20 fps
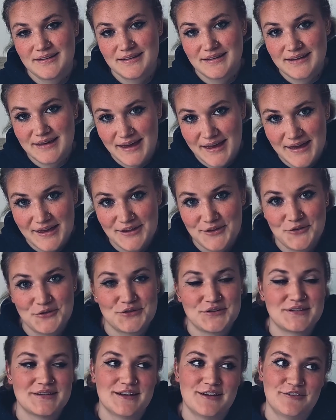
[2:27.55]
get
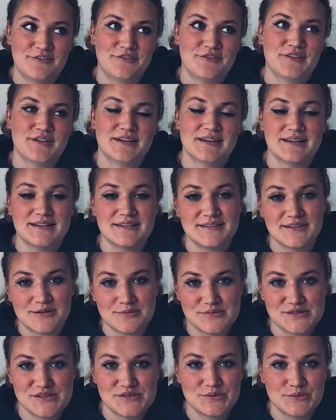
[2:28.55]
yourself some
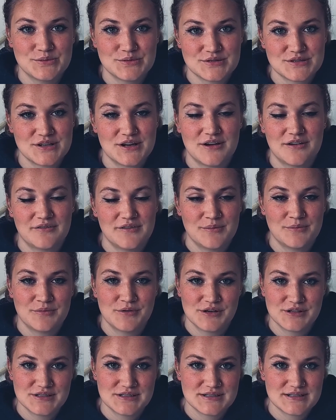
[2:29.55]
sort of
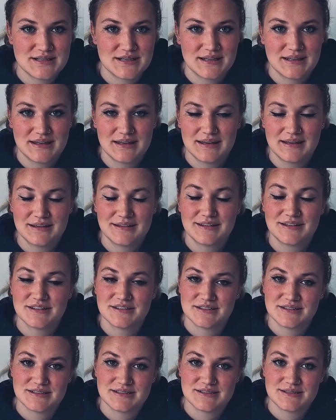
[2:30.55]
emergency kit,
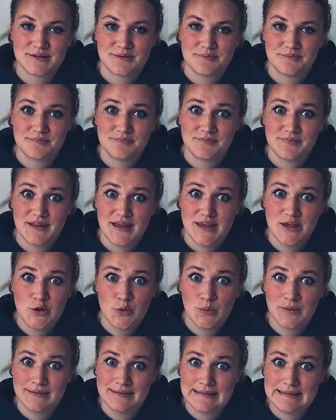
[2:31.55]
because you
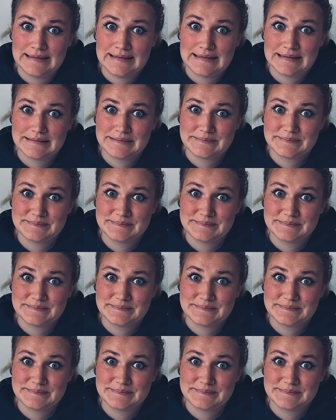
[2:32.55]
will need it.